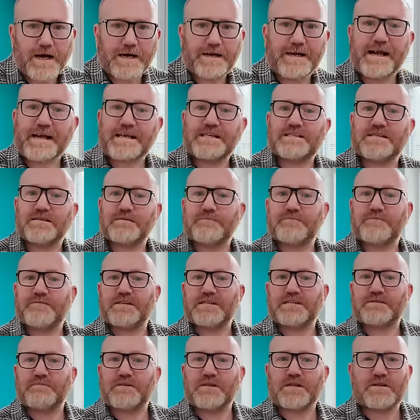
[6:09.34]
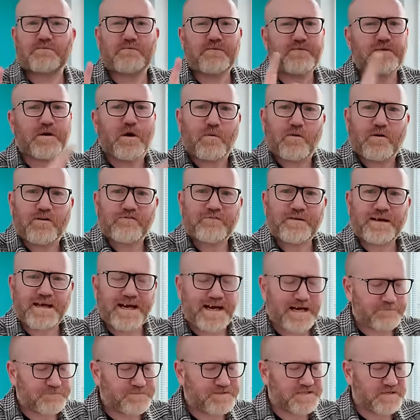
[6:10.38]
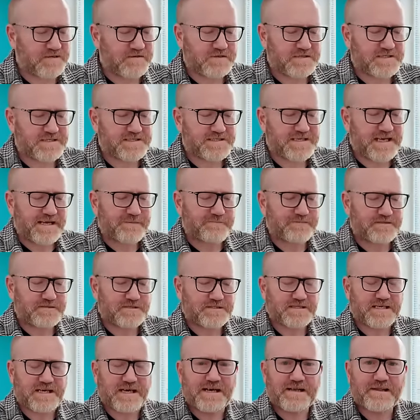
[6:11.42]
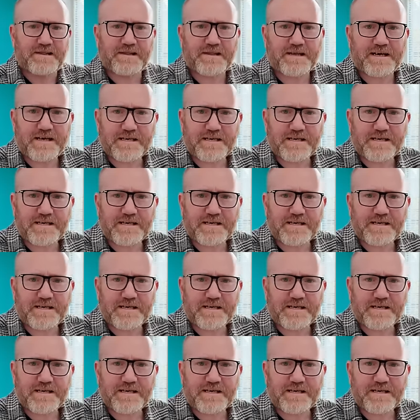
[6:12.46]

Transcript: And next up for this month, we've got one of my absolute staples, and